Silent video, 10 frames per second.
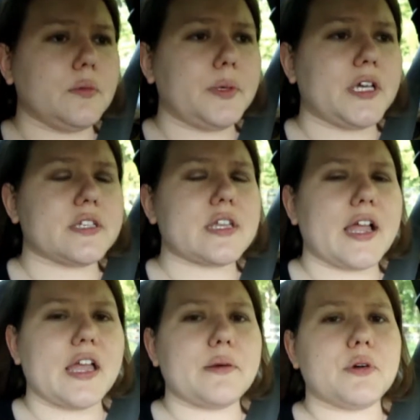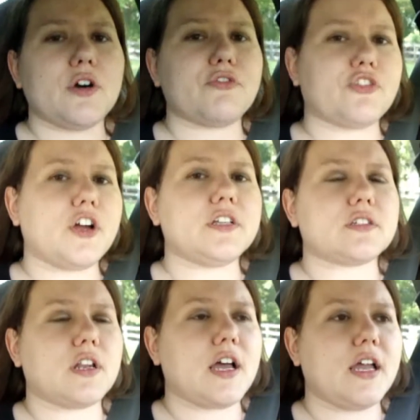because I am up front
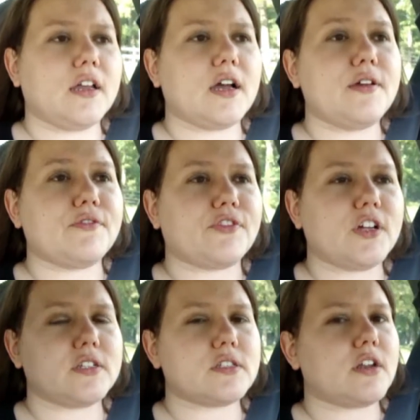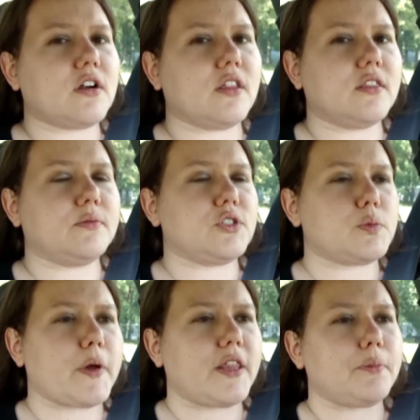and I am front and center on
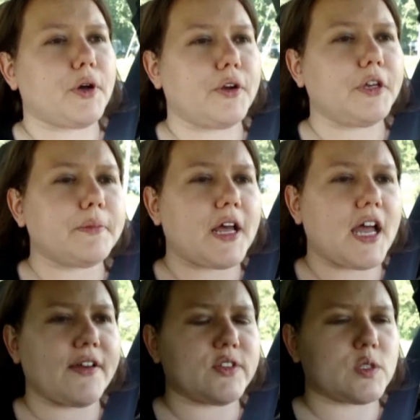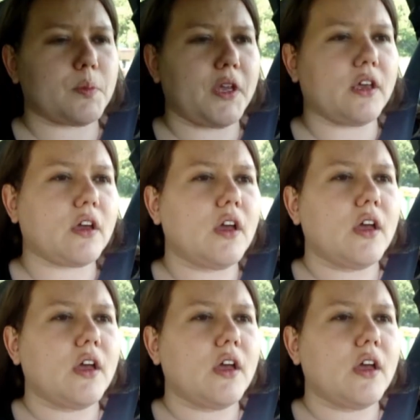just behind the podium and I have to speak.